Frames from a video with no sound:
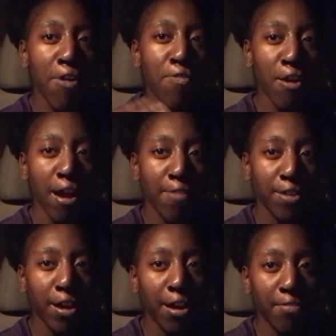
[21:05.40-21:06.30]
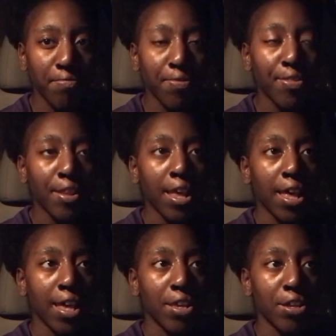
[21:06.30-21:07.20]
how far I've come,
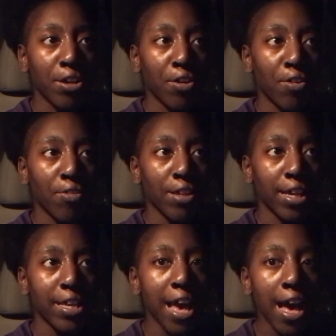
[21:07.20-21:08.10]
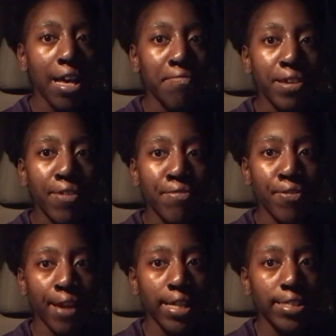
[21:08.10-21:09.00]
you know. Like, yeah, I can be a
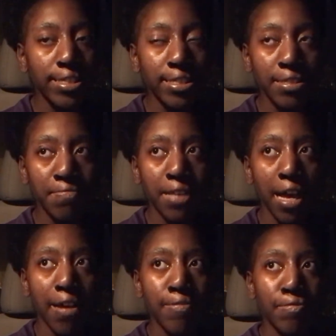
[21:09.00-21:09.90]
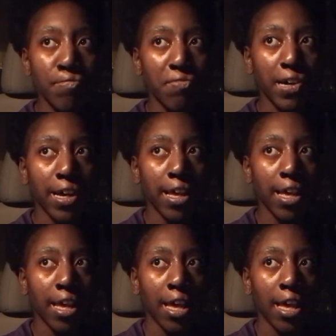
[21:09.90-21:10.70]
perfectionist sometimes, but